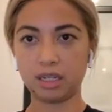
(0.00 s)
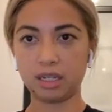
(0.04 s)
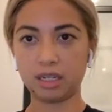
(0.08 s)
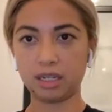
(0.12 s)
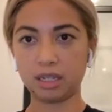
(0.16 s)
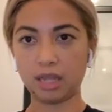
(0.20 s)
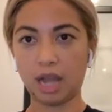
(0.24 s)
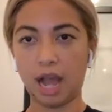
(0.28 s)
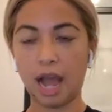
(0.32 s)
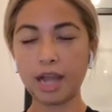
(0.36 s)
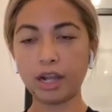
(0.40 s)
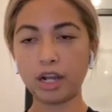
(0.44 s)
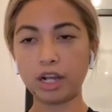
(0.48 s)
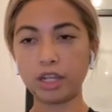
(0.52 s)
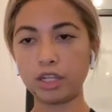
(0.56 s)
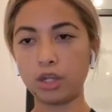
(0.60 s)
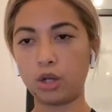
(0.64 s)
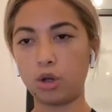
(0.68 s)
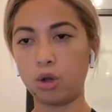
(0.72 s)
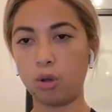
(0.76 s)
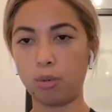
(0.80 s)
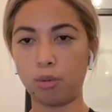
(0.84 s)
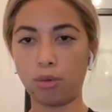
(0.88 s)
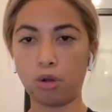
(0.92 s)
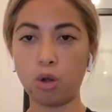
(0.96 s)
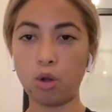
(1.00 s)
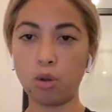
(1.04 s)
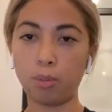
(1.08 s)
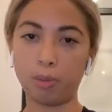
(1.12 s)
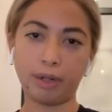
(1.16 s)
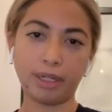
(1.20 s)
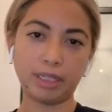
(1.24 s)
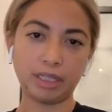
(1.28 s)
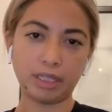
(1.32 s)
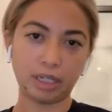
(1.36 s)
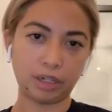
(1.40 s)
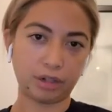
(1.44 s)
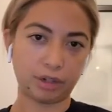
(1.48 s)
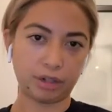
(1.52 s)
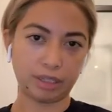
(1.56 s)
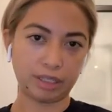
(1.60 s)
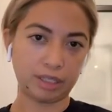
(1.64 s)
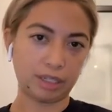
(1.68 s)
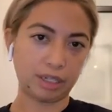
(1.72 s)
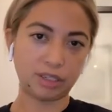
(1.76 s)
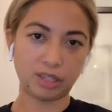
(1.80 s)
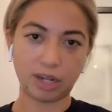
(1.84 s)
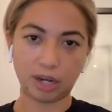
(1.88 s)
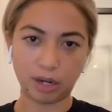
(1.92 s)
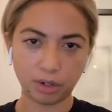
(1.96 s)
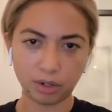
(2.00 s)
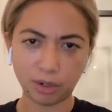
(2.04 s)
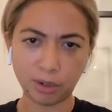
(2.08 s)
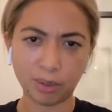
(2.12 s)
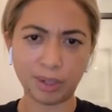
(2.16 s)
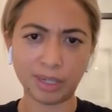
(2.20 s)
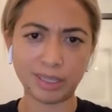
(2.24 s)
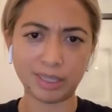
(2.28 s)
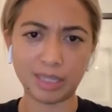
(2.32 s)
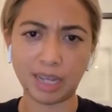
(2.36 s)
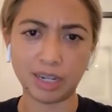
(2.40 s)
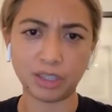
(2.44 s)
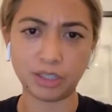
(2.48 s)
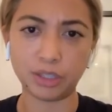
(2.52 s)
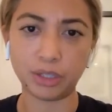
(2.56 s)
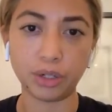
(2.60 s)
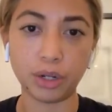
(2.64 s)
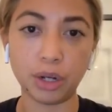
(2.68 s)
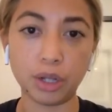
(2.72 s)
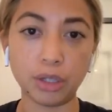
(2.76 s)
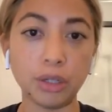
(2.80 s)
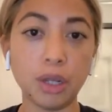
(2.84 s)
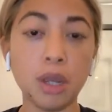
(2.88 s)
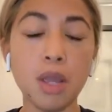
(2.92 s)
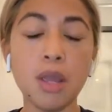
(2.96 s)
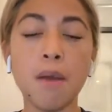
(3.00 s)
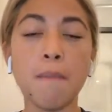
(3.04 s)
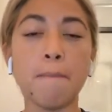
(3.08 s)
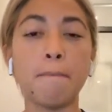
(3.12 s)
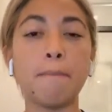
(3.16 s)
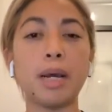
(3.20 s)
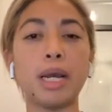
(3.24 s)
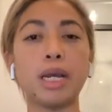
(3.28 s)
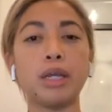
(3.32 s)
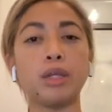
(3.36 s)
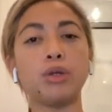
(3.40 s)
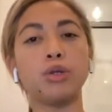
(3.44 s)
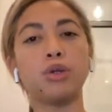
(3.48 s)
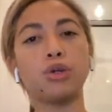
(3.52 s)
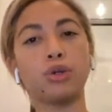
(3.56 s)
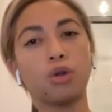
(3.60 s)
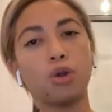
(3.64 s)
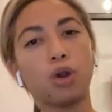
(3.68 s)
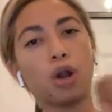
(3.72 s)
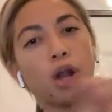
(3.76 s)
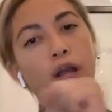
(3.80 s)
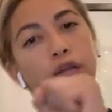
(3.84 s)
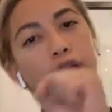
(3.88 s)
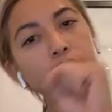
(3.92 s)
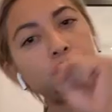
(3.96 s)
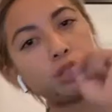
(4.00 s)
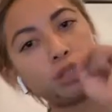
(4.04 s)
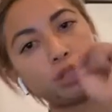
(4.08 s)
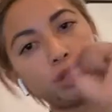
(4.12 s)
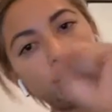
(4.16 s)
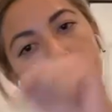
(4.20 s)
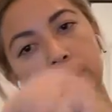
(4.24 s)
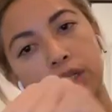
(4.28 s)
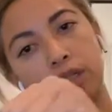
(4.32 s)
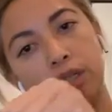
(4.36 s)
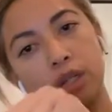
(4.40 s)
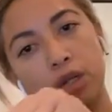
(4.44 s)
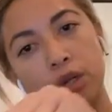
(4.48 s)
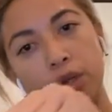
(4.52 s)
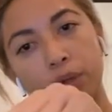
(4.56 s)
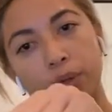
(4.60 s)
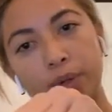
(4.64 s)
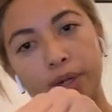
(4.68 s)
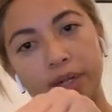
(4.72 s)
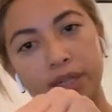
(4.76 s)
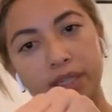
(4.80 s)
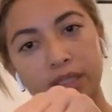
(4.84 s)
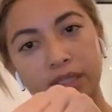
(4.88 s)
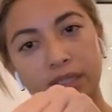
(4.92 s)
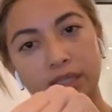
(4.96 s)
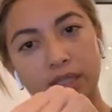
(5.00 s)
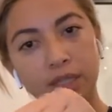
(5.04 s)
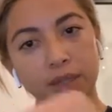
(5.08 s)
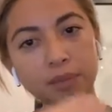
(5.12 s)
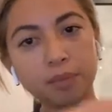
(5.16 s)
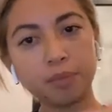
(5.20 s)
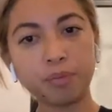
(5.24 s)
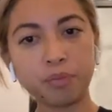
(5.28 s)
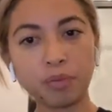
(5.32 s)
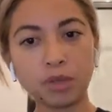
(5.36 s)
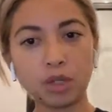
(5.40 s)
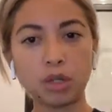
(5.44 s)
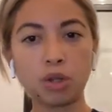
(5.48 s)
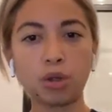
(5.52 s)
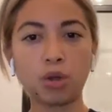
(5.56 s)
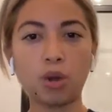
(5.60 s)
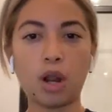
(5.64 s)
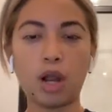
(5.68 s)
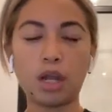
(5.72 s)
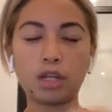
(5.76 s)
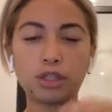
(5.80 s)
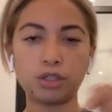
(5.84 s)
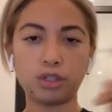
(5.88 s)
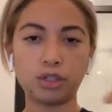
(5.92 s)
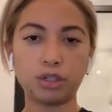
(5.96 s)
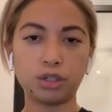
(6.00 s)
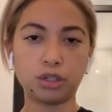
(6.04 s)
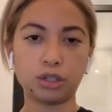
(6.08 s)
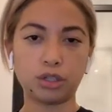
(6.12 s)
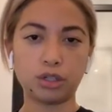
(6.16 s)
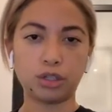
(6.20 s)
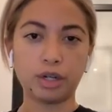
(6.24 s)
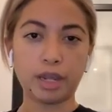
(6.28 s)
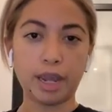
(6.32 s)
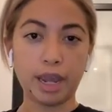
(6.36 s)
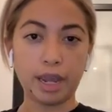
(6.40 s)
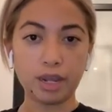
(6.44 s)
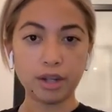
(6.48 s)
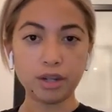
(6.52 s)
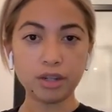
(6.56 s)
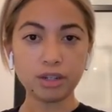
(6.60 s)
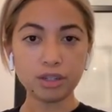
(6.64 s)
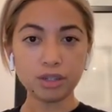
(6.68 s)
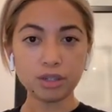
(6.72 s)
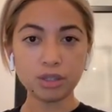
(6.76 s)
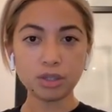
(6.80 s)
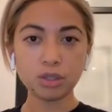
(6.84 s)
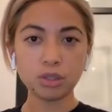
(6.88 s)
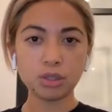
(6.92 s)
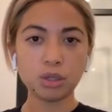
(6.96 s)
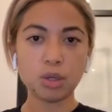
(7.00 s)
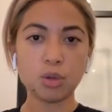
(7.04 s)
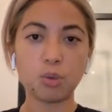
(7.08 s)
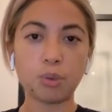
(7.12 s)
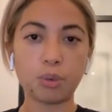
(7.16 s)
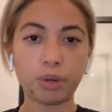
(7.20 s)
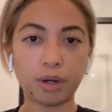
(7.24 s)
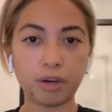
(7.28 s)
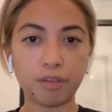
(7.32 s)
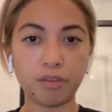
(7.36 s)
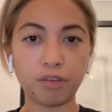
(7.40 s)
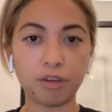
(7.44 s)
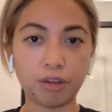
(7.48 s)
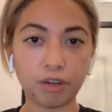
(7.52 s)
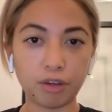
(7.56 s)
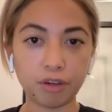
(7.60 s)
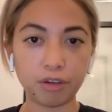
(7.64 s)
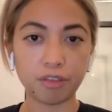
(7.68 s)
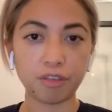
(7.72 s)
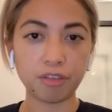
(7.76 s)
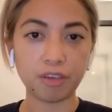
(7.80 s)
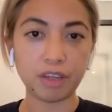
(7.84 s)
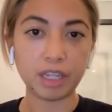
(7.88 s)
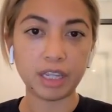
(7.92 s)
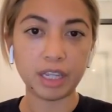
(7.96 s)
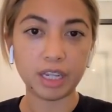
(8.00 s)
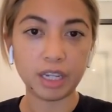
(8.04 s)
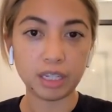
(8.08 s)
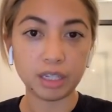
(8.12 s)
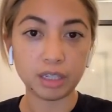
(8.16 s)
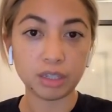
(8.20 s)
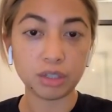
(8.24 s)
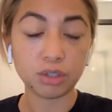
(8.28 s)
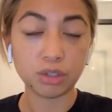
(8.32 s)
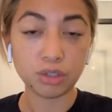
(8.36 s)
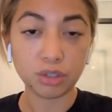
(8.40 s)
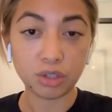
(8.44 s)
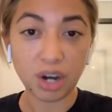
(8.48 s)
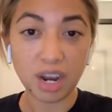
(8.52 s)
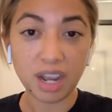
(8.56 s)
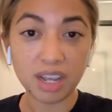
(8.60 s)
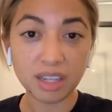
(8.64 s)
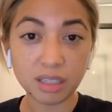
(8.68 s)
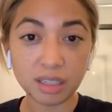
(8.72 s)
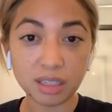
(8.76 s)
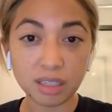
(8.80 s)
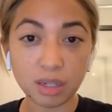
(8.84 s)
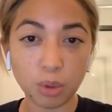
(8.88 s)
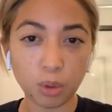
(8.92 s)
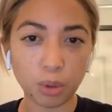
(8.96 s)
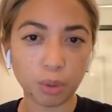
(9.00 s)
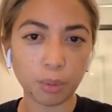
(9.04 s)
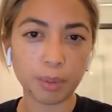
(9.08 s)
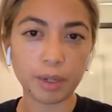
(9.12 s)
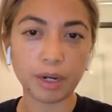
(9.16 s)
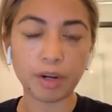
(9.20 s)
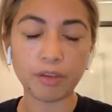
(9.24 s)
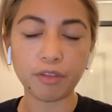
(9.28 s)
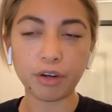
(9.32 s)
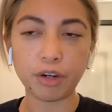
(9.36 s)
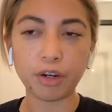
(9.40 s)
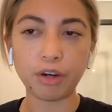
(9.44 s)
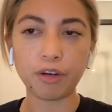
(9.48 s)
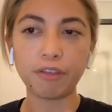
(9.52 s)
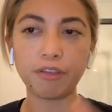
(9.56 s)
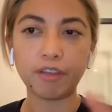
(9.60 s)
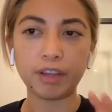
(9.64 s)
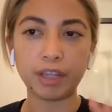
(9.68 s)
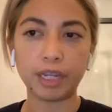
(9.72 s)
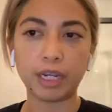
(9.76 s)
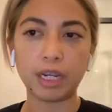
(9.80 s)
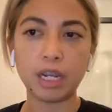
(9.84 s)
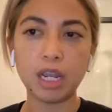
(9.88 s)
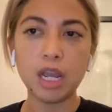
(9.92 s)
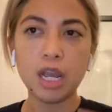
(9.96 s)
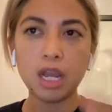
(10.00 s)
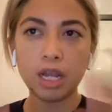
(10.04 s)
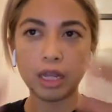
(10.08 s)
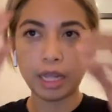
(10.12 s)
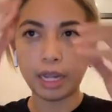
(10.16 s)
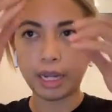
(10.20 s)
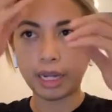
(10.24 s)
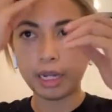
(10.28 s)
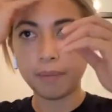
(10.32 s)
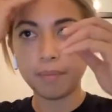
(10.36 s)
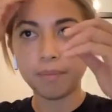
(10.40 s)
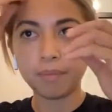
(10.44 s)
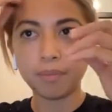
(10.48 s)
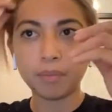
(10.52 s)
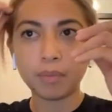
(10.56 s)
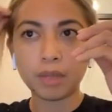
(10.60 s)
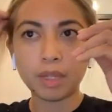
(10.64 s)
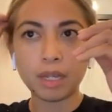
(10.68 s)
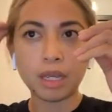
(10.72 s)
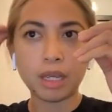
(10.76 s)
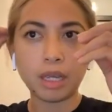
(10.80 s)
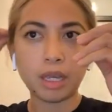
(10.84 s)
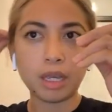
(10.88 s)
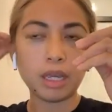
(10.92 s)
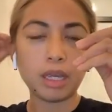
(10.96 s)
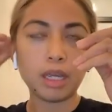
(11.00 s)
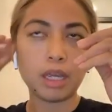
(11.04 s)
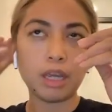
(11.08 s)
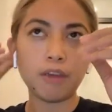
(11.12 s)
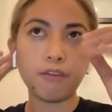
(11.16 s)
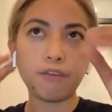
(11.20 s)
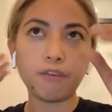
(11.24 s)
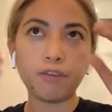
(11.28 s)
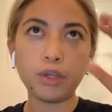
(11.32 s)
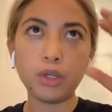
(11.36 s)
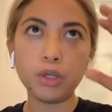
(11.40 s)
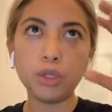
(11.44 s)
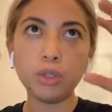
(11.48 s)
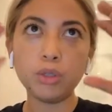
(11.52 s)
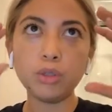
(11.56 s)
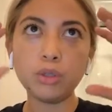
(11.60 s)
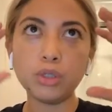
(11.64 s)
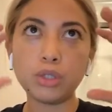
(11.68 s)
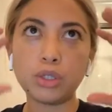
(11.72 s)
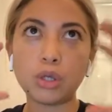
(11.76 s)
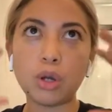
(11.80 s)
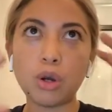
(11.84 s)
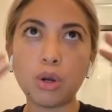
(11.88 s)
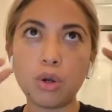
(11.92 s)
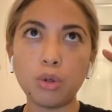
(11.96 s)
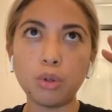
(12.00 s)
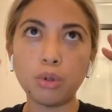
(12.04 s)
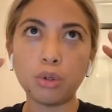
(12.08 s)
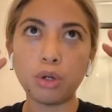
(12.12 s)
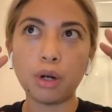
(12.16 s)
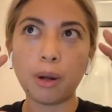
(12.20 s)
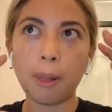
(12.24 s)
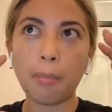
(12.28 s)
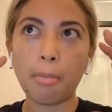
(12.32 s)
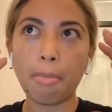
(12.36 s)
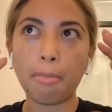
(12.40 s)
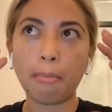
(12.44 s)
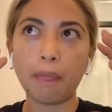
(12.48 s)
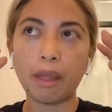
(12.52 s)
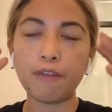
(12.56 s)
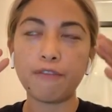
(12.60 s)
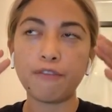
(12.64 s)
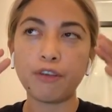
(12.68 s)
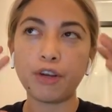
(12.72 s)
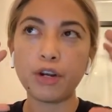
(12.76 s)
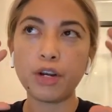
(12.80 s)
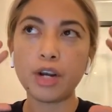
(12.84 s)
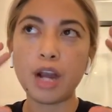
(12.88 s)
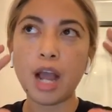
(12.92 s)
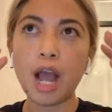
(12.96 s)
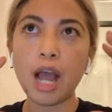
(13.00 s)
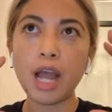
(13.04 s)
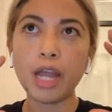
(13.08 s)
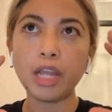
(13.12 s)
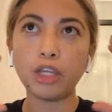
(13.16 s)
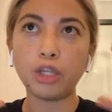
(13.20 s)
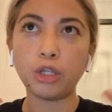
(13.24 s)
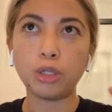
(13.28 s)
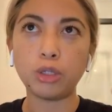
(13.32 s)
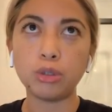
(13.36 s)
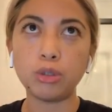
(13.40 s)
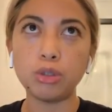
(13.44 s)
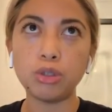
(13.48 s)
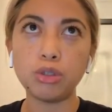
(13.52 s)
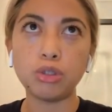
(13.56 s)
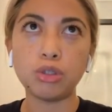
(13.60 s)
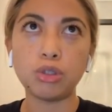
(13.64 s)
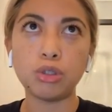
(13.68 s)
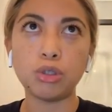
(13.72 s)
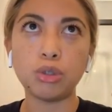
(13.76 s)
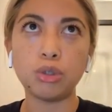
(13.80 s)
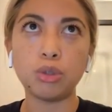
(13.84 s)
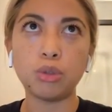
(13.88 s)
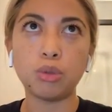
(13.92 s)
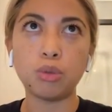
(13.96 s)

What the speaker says: I call the whole brain synchronization. I don't know what it's actually called, but you can cross your wrists, cross your ankles whenever you're feeling stressed, or whenever you're feeling like if you're not used to